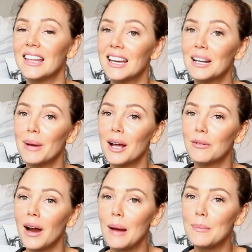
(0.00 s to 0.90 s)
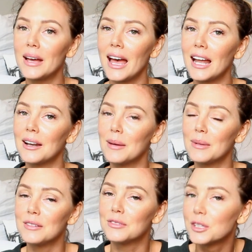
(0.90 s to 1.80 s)
they get a bad rap, and I
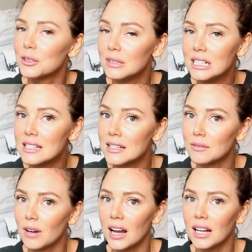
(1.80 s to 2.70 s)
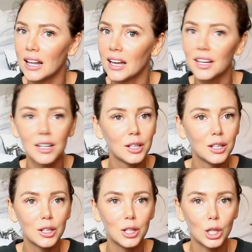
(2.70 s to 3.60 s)
mean for good reason, right? Like,
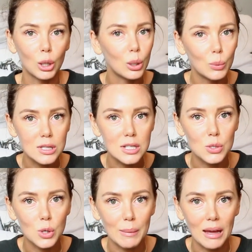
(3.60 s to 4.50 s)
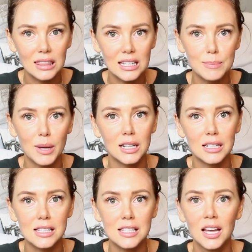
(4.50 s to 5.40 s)
no one wants to talk about these
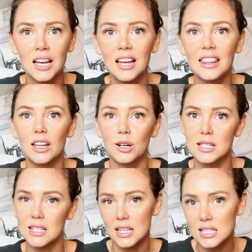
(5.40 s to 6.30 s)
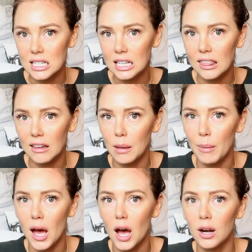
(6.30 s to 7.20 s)
buggers. They're disgusting to think
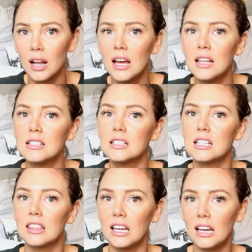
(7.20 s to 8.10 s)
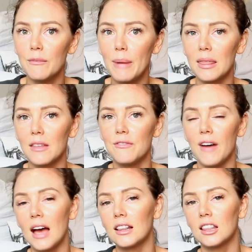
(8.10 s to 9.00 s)
about. To think about the
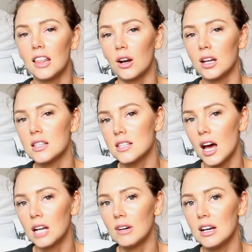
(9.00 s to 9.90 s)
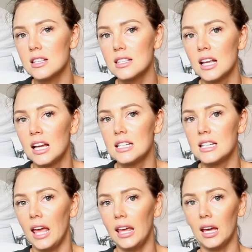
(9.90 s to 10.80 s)
fact that they're inside of us,
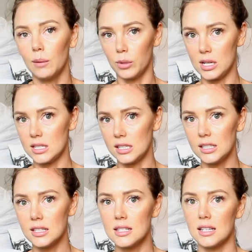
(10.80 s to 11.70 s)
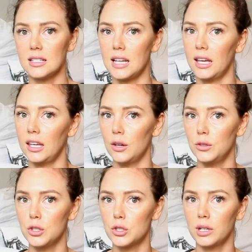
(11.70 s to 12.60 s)
taking up residence, taking our
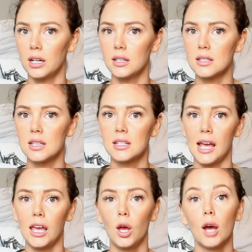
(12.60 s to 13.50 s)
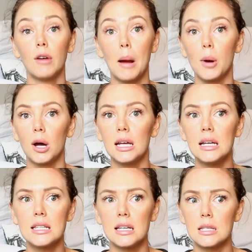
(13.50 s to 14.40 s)
nutrients, taking over our
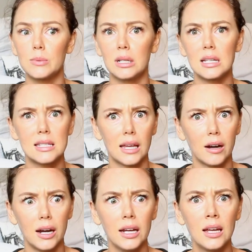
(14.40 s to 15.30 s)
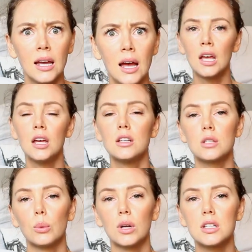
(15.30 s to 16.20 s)
bodies is really scary.
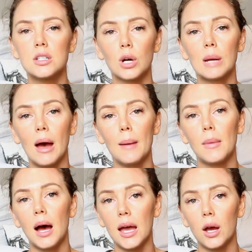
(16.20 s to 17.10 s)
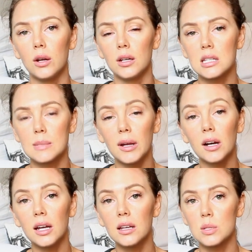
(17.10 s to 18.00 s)
So I wanted to talk about my own
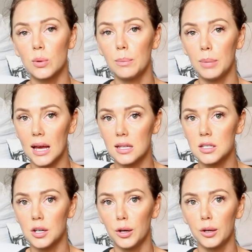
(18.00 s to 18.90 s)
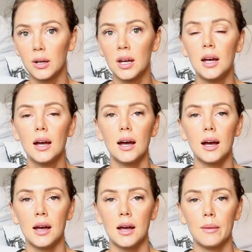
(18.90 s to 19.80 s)
experience with blasto,
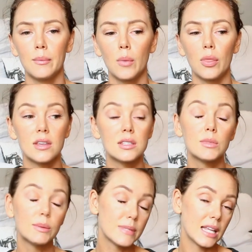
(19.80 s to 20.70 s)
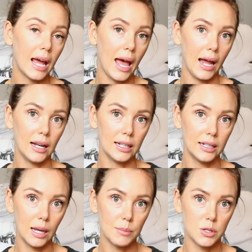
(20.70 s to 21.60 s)
the symptoms that I had
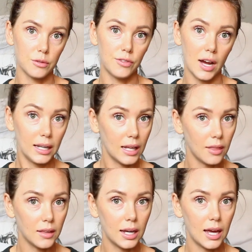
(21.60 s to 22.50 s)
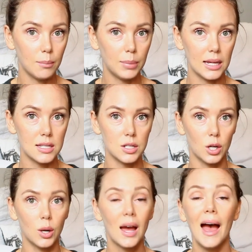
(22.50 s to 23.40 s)
leading up to finding out that I had
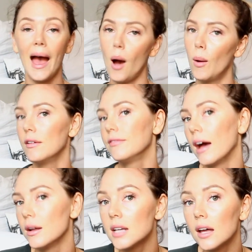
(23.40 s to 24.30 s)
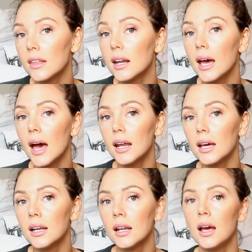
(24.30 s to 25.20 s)
blasto, how I found out that I had
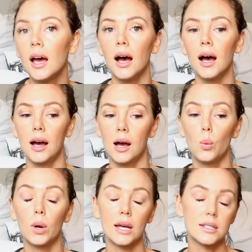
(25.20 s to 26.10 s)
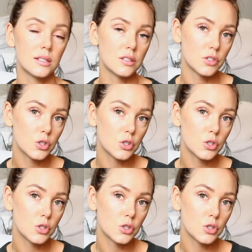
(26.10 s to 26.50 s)
it, what I did to